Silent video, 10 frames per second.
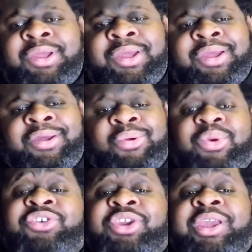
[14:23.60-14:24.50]
when
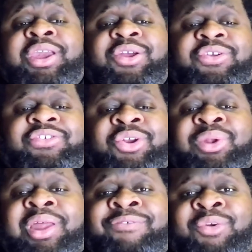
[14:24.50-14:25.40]
she hears her
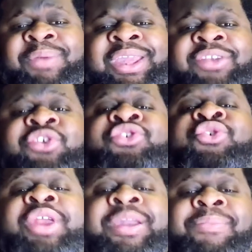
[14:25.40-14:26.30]
lover begin to
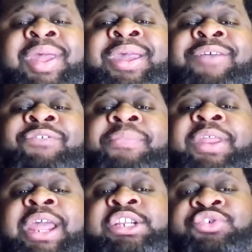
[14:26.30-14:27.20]
scream from the
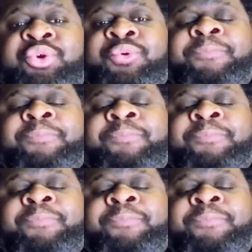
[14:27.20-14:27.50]
next room,